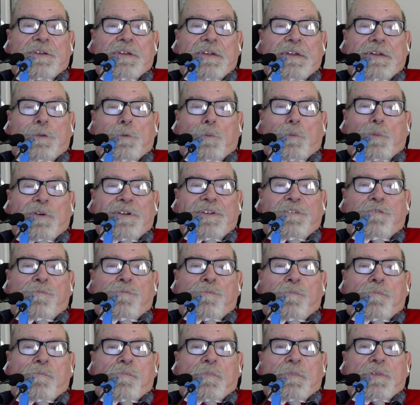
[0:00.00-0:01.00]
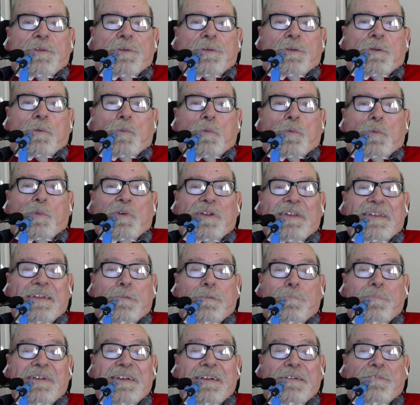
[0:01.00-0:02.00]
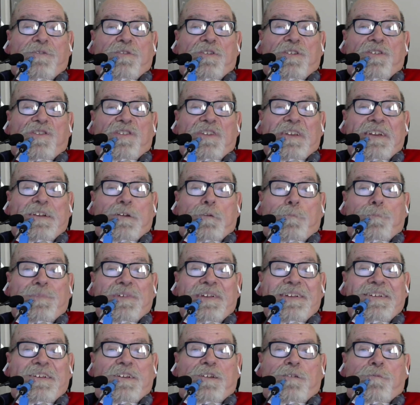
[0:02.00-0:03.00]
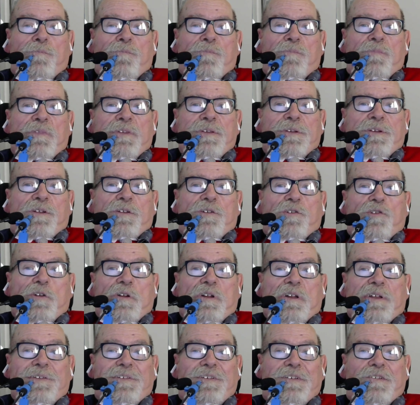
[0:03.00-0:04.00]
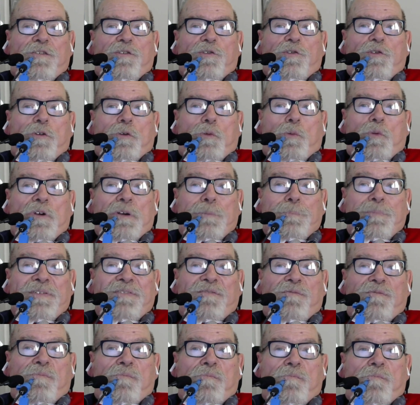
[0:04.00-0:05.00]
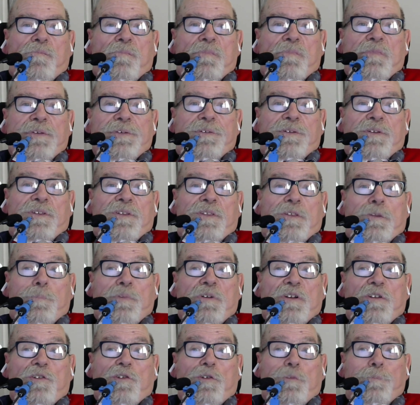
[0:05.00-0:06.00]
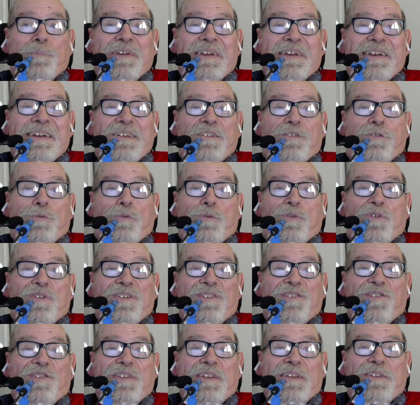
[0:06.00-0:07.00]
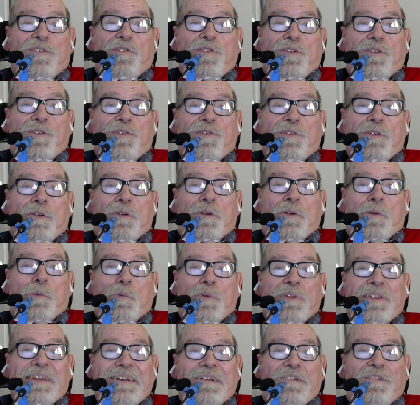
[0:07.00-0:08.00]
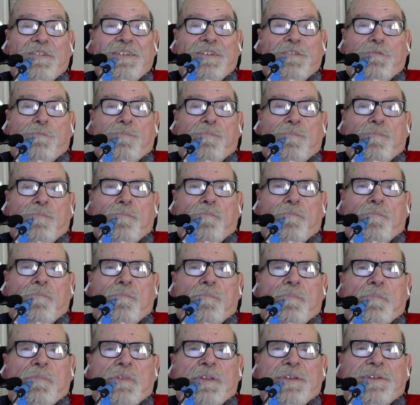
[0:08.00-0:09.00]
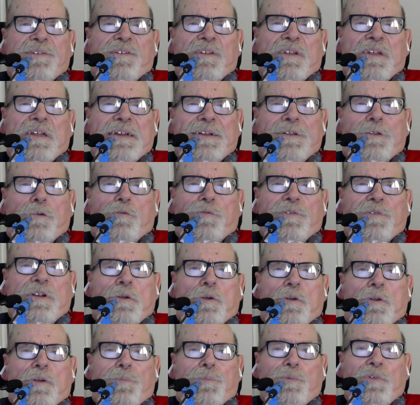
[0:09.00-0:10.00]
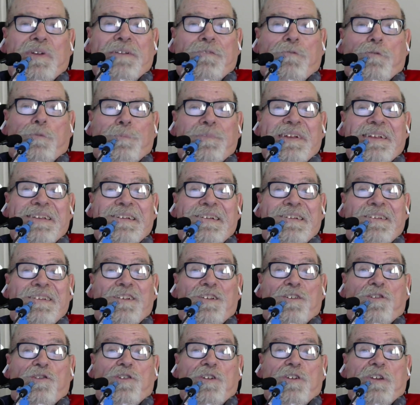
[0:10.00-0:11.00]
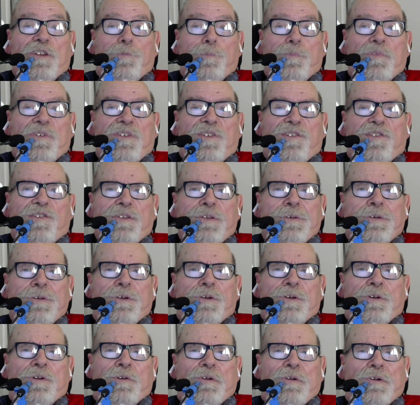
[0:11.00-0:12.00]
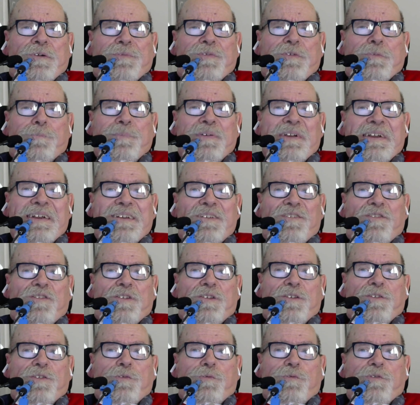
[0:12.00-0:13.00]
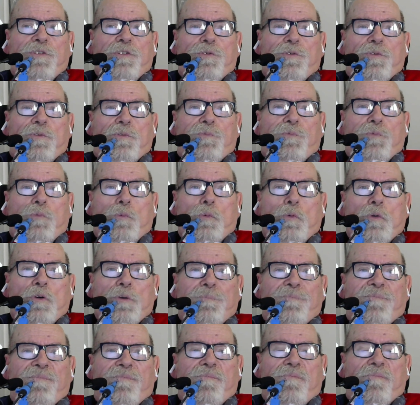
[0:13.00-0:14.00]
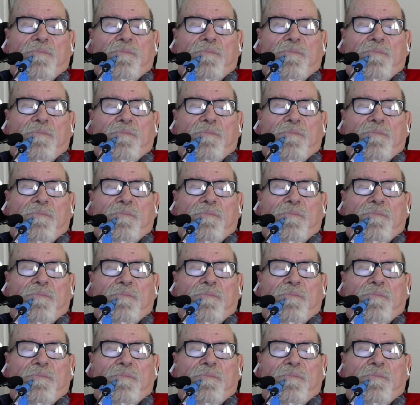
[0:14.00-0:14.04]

Anyway, when we came back for the second meeting, John didn't show up. The budget passed through consensus without him. I don't recall if we ever made any adjustments or if it passed in its original form.